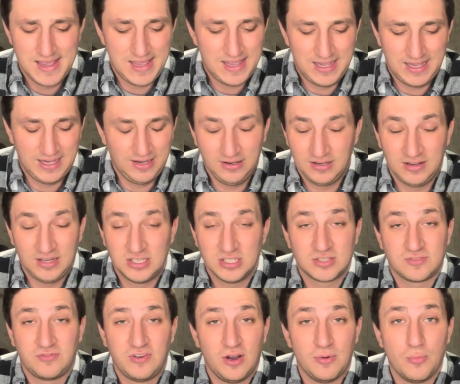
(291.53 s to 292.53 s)
it
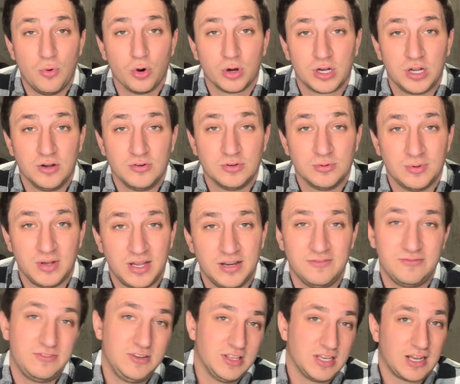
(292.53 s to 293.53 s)
just felt more comfortable. I
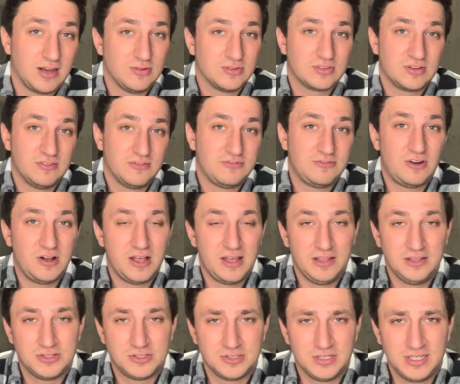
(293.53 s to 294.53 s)
didn't feel like I was going to fall out
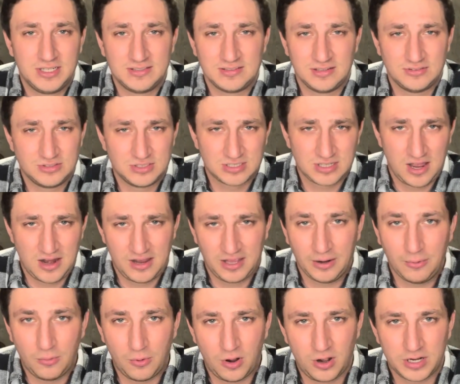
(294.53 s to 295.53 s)
of the tree because I was just kind of
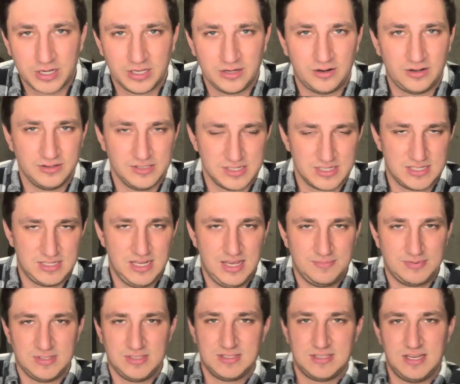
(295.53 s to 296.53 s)
like walking on the
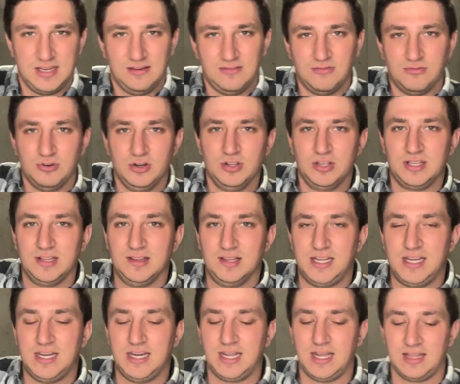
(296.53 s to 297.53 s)
steps instead of really
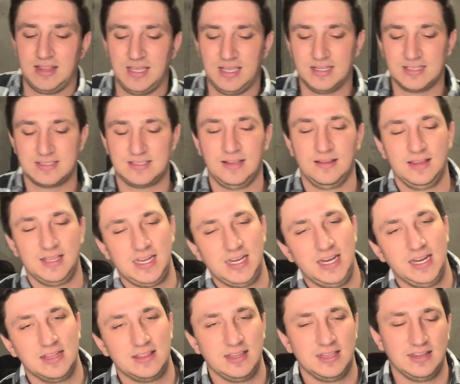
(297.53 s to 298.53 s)
leaning. I think it's the
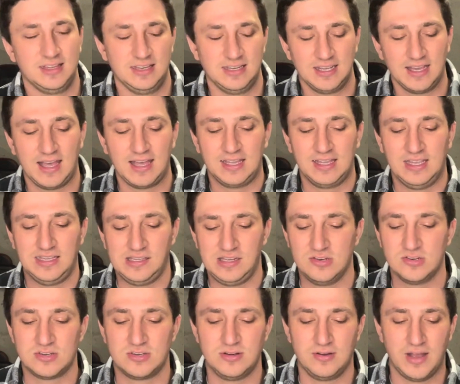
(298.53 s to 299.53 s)
leaning thing that you got to get
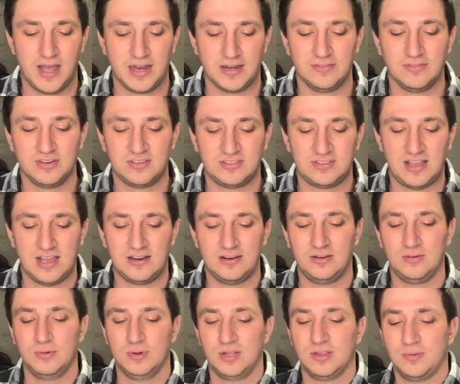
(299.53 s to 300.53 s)
used to out of a
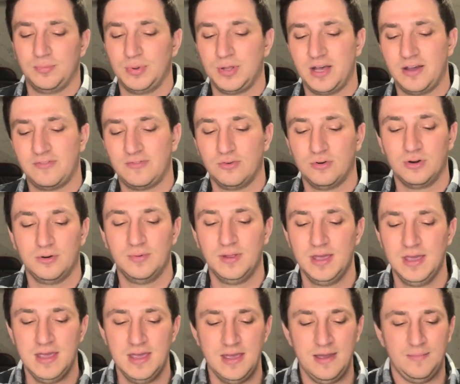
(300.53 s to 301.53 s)
saddle with a platform.
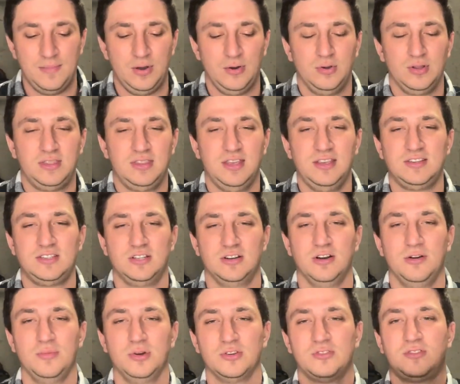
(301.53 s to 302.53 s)
But with this, you're
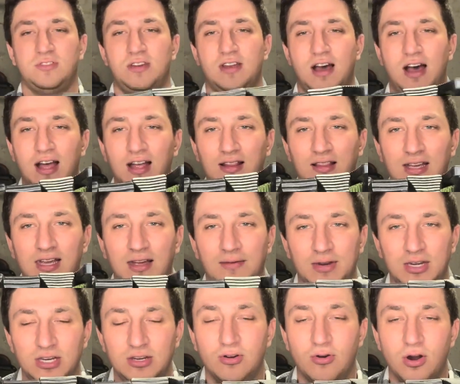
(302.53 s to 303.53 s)
almost not I
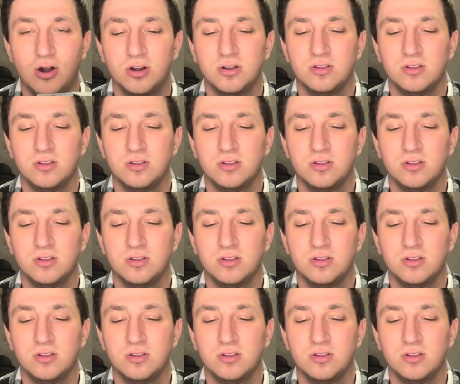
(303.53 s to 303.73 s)
mean, you are